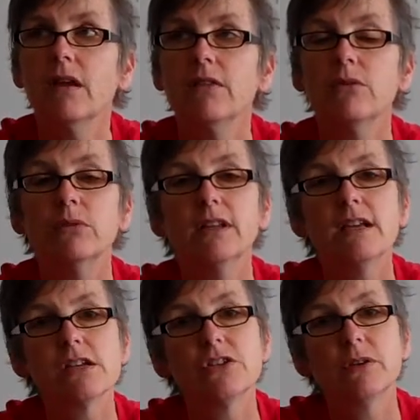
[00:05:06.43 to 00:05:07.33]
the
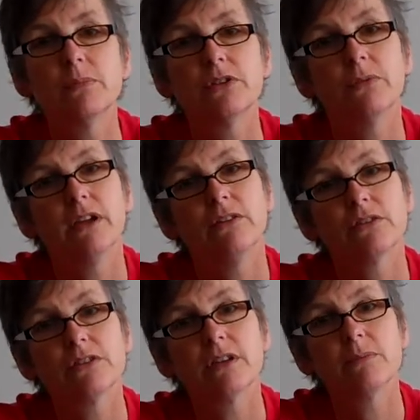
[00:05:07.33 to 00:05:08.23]
relationship between
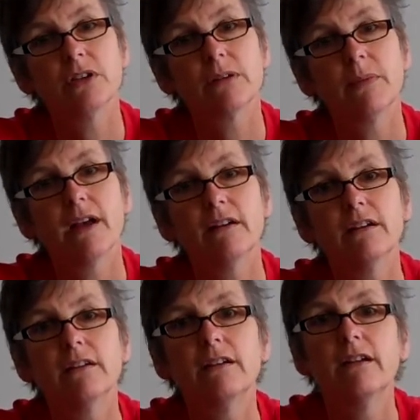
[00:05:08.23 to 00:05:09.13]
your subject
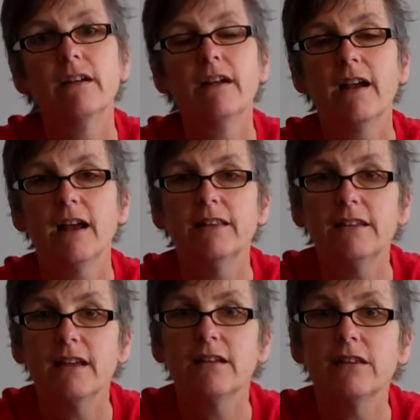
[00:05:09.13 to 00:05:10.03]
matter and the
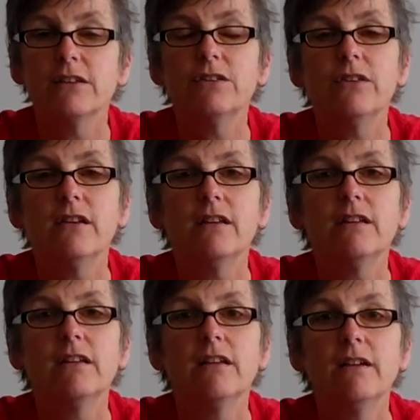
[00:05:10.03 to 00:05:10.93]
data that you need.
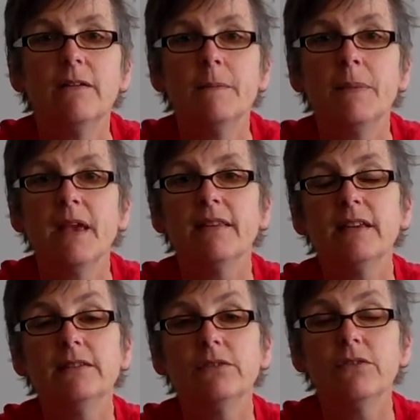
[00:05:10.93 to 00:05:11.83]
And
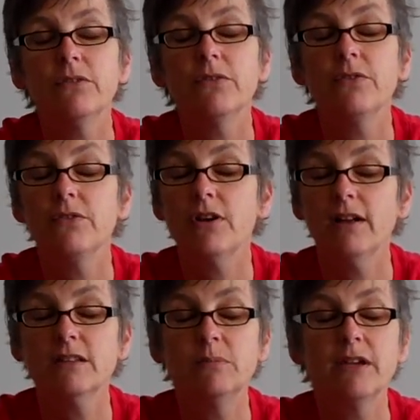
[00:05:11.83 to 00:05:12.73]
then
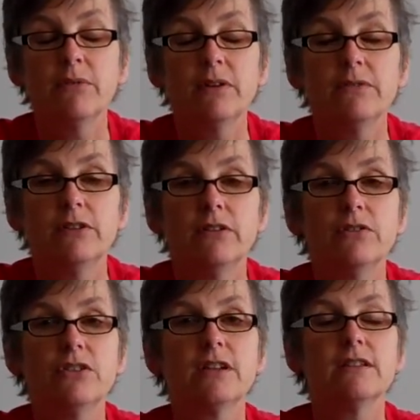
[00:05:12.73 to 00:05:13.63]
contemplate what
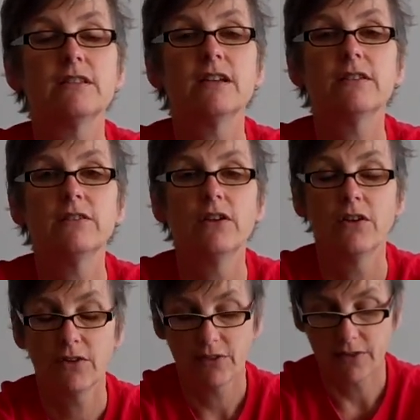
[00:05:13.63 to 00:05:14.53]
Volodya has said.
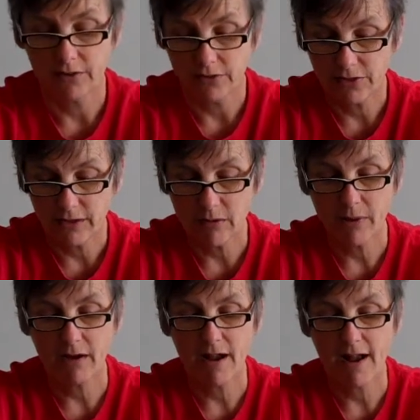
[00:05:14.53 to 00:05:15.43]
Then think
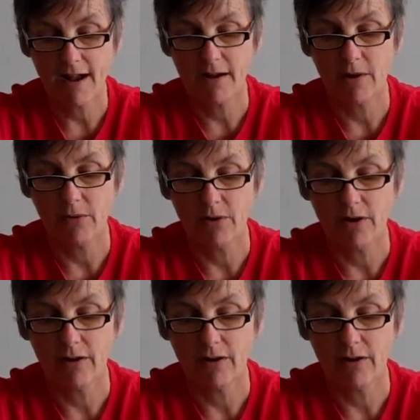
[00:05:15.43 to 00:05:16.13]
about how